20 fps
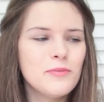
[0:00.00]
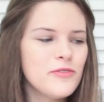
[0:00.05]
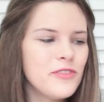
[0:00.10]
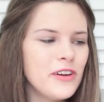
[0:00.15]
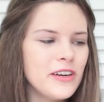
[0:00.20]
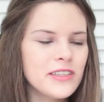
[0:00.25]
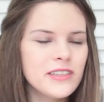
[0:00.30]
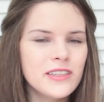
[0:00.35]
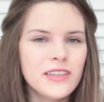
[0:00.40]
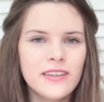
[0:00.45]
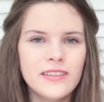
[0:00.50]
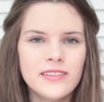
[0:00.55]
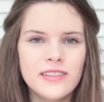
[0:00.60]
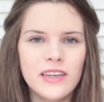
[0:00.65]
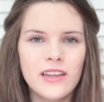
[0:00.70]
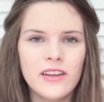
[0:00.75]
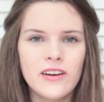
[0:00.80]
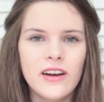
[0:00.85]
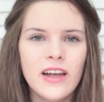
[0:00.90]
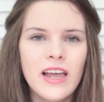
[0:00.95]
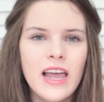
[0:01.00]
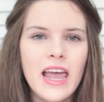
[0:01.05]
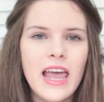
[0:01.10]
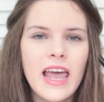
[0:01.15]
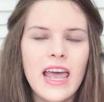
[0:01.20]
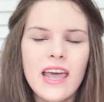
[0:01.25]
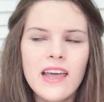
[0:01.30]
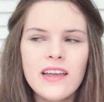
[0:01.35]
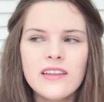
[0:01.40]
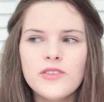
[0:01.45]
Perfection Concealer.
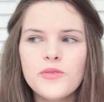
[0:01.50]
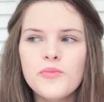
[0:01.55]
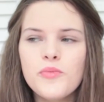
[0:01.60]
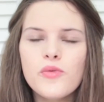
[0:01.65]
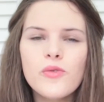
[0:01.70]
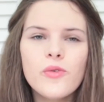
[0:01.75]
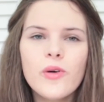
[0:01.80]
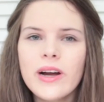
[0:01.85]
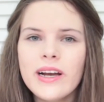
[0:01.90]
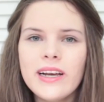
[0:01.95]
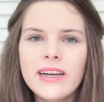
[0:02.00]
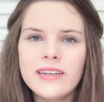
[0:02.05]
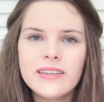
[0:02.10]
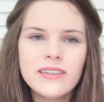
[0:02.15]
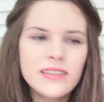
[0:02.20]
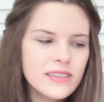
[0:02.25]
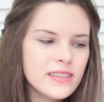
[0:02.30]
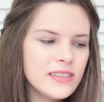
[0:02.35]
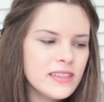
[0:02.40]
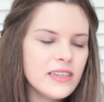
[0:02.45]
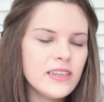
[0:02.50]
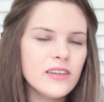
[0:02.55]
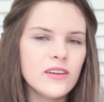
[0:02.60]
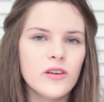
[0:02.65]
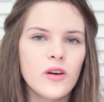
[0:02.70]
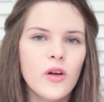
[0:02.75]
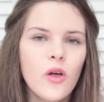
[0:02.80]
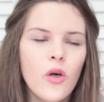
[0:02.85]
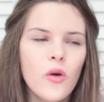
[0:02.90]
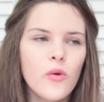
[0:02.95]
It's a brilliant
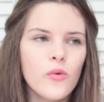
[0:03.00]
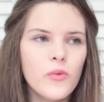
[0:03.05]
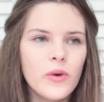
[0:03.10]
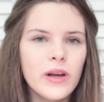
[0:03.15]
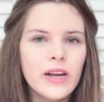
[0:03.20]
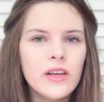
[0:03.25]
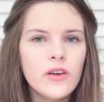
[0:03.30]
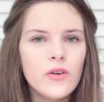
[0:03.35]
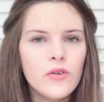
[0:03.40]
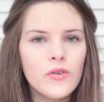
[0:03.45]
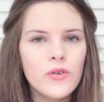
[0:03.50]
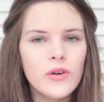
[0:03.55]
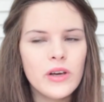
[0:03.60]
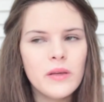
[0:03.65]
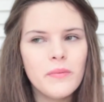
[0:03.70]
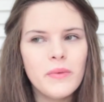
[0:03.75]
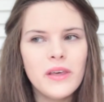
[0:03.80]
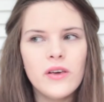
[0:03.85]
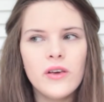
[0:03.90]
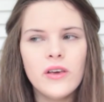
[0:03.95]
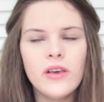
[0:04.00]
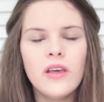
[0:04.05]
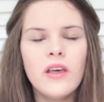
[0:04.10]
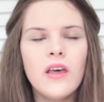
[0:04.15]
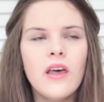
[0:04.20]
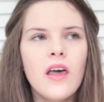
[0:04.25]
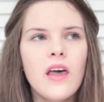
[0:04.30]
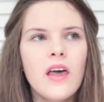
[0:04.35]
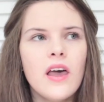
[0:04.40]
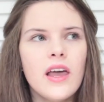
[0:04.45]
concealer, really creamy,
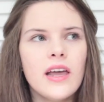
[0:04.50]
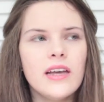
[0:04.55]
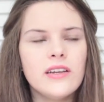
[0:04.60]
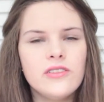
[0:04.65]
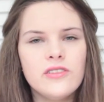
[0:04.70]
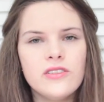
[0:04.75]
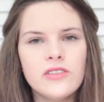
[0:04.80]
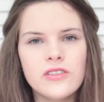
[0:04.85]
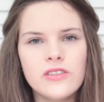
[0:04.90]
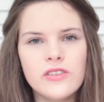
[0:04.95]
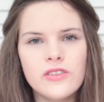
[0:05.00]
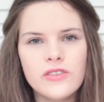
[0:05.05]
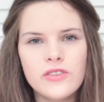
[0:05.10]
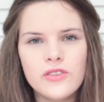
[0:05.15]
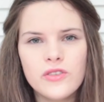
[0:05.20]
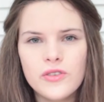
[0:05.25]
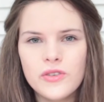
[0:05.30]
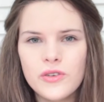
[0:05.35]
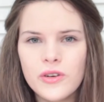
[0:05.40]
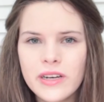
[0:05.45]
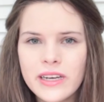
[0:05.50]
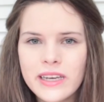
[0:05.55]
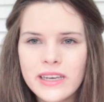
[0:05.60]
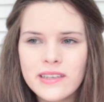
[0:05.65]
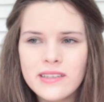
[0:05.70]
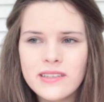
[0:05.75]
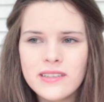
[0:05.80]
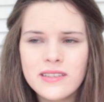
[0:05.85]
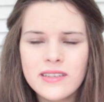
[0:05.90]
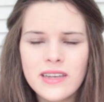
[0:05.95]
it doesn't
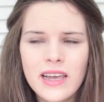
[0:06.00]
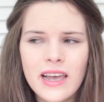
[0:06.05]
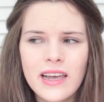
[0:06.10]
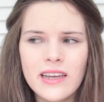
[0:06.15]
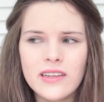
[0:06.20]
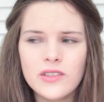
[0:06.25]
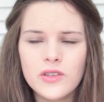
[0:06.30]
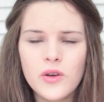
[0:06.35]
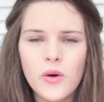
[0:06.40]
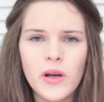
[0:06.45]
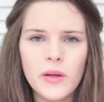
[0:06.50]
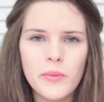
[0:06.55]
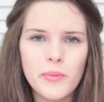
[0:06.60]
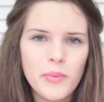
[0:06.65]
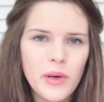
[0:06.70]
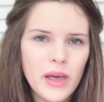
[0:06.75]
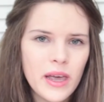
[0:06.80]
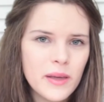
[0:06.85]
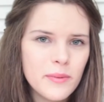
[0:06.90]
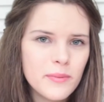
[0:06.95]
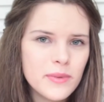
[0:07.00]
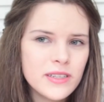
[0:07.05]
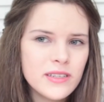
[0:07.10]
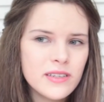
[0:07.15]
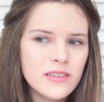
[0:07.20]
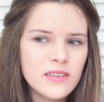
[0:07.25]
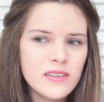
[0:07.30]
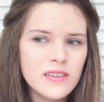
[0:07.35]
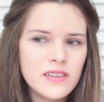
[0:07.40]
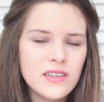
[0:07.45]
crease, it's quite
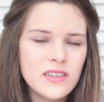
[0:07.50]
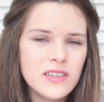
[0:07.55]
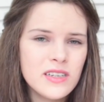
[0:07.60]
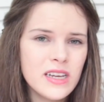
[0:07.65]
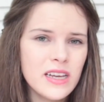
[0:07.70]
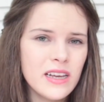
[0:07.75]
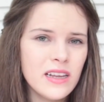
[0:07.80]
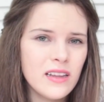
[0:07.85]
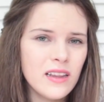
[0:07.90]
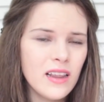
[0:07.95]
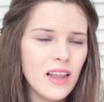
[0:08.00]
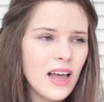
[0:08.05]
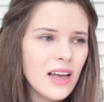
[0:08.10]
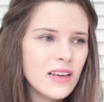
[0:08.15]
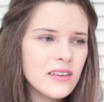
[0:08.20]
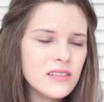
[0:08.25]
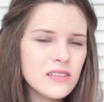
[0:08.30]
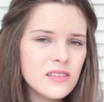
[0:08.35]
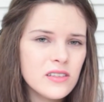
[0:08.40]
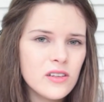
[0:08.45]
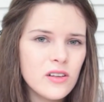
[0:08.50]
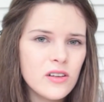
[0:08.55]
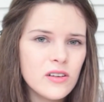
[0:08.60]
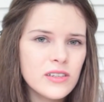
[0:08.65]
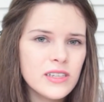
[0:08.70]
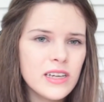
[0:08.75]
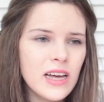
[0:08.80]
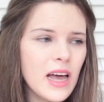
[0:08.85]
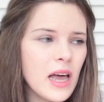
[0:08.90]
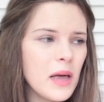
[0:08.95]
pigmented, it lasts a long
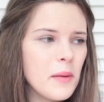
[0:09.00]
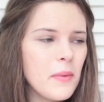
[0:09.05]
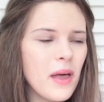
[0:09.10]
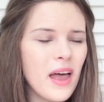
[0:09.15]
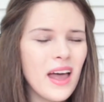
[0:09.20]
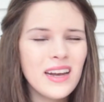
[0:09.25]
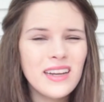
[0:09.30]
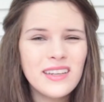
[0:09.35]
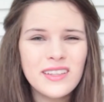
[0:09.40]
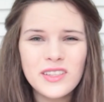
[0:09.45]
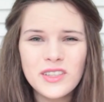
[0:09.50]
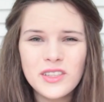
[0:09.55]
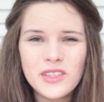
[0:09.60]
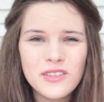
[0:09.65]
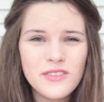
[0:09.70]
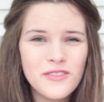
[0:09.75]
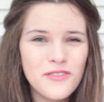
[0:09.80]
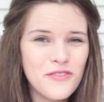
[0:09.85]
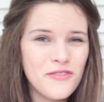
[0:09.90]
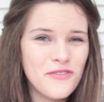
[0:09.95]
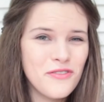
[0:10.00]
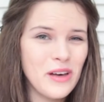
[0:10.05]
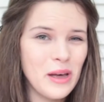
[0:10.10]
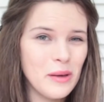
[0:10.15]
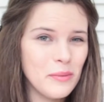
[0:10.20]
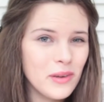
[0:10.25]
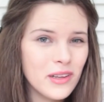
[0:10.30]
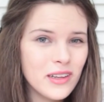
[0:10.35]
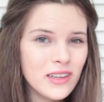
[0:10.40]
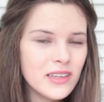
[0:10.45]
time, and it's just
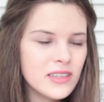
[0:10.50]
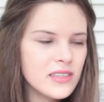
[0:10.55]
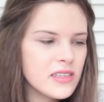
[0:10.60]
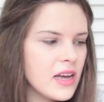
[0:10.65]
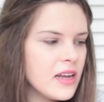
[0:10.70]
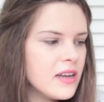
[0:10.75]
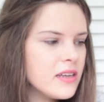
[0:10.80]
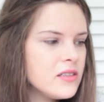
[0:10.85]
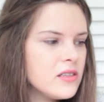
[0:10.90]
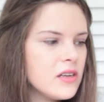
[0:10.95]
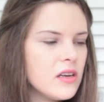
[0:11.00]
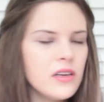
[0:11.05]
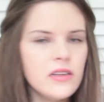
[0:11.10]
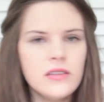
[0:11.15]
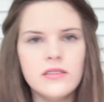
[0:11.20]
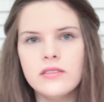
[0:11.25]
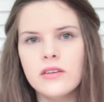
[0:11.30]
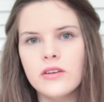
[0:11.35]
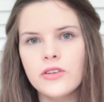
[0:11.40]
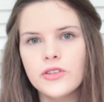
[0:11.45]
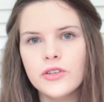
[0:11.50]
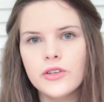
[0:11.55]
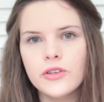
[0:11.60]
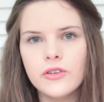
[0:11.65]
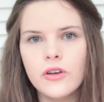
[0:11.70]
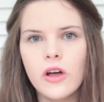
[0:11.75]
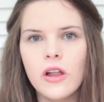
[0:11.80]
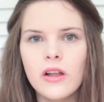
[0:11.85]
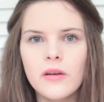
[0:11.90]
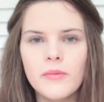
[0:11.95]
fabulous, and it's such a good
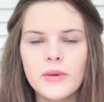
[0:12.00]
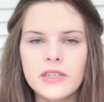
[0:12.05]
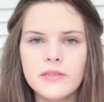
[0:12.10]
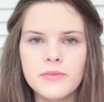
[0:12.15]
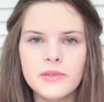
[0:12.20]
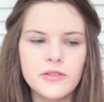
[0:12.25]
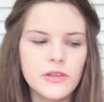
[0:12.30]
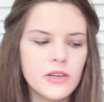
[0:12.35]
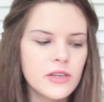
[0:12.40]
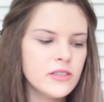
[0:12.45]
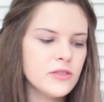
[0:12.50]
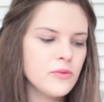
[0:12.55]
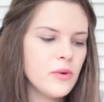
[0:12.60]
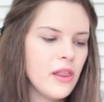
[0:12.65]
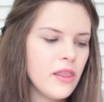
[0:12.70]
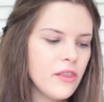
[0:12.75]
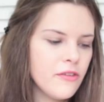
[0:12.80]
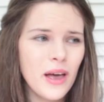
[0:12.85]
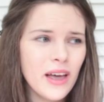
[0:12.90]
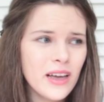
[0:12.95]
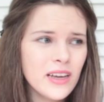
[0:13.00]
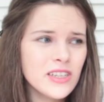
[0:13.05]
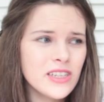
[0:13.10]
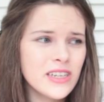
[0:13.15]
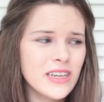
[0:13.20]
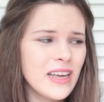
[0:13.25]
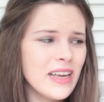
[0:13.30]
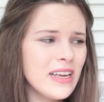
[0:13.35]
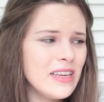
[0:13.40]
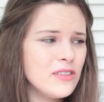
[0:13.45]
colour match to my skin as well. The
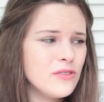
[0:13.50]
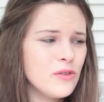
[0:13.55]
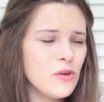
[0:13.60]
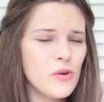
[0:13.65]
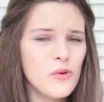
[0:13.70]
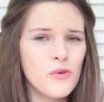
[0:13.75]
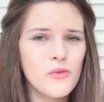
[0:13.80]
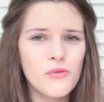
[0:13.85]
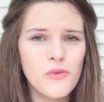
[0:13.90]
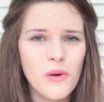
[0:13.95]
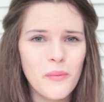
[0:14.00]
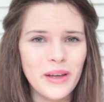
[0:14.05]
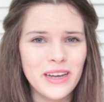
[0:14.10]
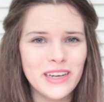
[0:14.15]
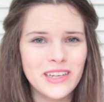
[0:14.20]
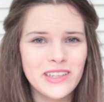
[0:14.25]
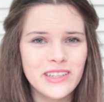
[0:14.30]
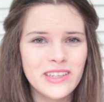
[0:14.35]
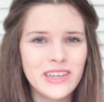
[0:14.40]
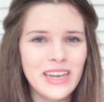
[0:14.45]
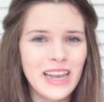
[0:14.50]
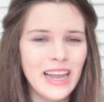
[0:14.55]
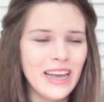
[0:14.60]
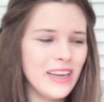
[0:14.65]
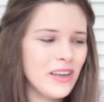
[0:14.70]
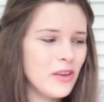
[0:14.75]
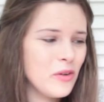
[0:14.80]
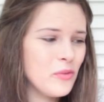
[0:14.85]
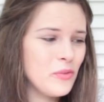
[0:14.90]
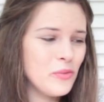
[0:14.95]
packaging is rubbish,
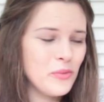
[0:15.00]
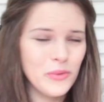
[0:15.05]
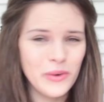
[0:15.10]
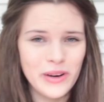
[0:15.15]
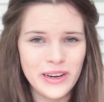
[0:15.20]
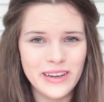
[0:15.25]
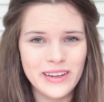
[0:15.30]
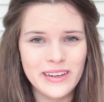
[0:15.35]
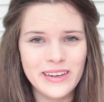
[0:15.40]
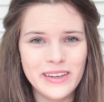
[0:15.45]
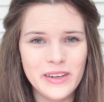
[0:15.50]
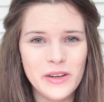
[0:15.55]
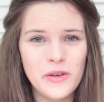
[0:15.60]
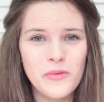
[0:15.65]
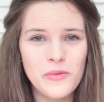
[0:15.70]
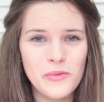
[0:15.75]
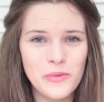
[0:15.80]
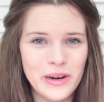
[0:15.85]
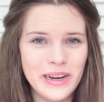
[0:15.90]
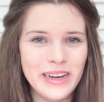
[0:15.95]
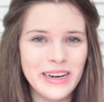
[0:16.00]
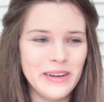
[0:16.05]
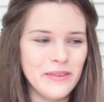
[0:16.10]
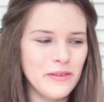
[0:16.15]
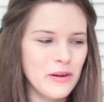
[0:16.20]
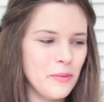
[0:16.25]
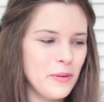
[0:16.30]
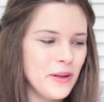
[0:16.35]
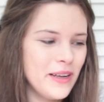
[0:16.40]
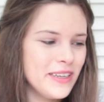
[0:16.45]
like really
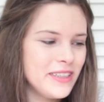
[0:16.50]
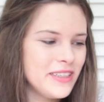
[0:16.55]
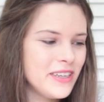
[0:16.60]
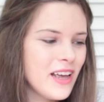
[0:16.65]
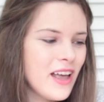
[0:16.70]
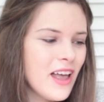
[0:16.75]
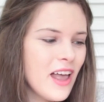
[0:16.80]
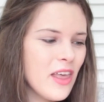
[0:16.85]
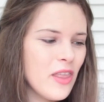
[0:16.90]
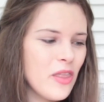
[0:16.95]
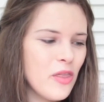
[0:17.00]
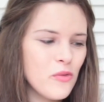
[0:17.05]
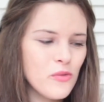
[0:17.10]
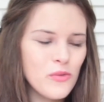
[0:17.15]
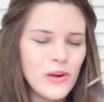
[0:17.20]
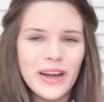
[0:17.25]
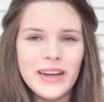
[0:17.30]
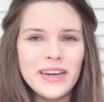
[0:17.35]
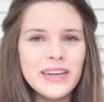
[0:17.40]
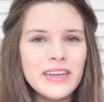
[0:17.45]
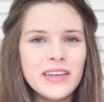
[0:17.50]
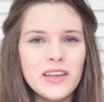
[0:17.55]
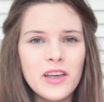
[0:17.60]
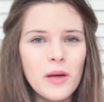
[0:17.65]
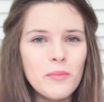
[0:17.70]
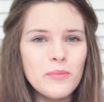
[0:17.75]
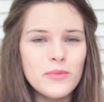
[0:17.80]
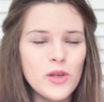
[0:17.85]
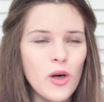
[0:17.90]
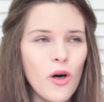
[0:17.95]
rubbish. The writing
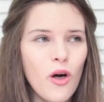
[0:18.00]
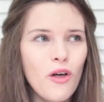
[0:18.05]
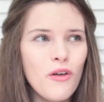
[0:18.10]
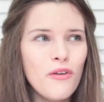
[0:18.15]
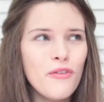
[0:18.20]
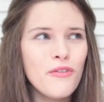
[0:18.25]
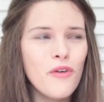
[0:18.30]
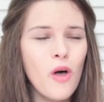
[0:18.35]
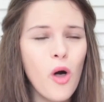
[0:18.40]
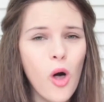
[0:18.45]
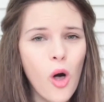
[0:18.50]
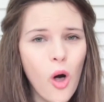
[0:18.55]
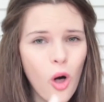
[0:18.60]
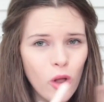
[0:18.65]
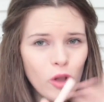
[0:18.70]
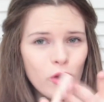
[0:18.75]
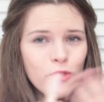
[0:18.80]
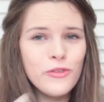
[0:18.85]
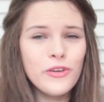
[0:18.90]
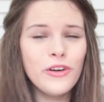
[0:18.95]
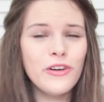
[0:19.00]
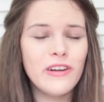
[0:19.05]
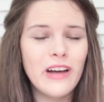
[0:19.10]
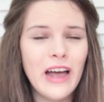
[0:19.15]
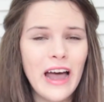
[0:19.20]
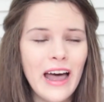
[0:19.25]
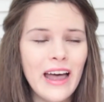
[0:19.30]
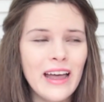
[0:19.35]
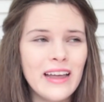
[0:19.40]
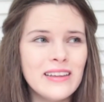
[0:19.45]
comes off all over your
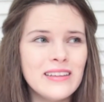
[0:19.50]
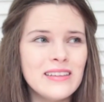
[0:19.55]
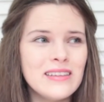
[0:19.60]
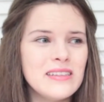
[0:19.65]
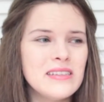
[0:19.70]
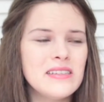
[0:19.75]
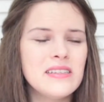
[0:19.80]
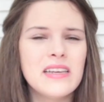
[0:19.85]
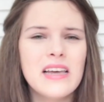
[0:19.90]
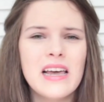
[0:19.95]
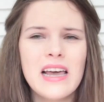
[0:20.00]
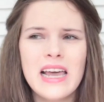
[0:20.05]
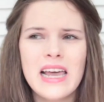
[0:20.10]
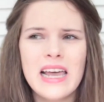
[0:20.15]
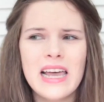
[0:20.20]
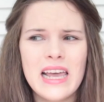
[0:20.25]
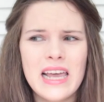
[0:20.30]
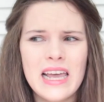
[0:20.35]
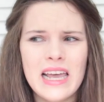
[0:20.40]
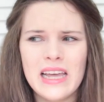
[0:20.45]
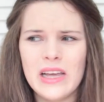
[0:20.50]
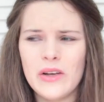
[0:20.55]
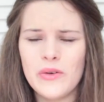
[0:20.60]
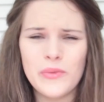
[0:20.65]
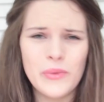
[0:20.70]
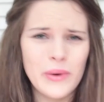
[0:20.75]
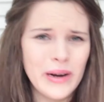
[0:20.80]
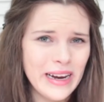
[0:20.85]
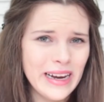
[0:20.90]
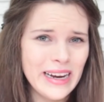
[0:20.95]
hands
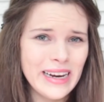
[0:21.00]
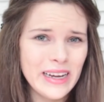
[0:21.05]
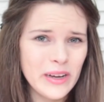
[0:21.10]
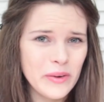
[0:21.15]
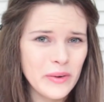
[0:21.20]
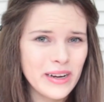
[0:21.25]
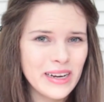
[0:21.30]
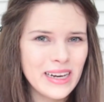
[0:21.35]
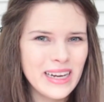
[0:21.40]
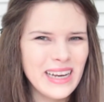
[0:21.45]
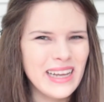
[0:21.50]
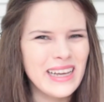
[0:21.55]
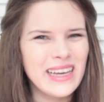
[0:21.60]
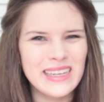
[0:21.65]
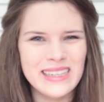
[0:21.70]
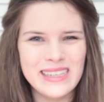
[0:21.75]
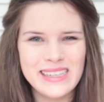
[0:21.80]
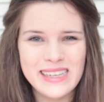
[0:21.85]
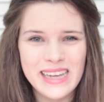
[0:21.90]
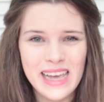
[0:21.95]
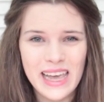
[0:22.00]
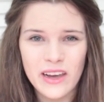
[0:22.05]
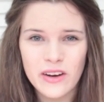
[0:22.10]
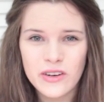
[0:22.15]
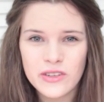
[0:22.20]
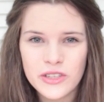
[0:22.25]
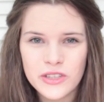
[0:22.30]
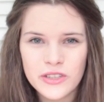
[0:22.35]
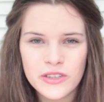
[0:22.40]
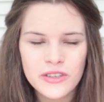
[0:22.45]
really quickly, like a day
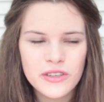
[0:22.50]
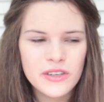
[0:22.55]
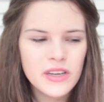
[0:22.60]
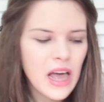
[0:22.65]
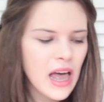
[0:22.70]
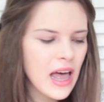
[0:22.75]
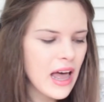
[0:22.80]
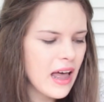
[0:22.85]
or two,